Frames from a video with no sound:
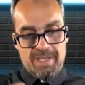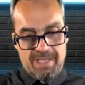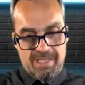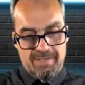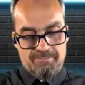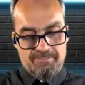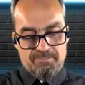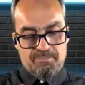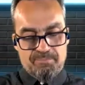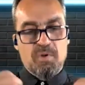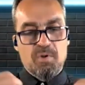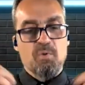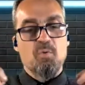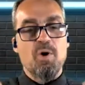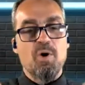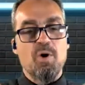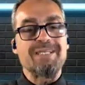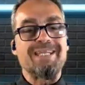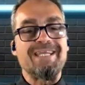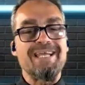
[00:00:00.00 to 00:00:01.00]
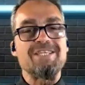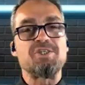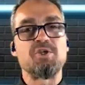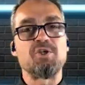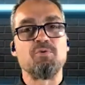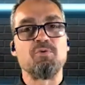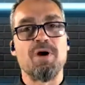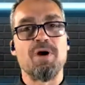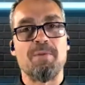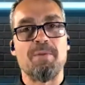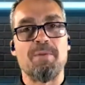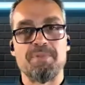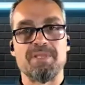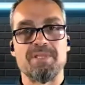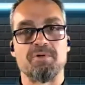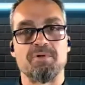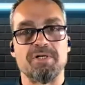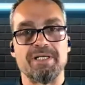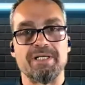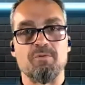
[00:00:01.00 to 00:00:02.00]
me, what gets you up in
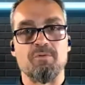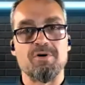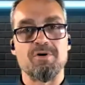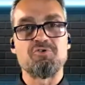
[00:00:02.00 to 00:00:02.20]
the morning?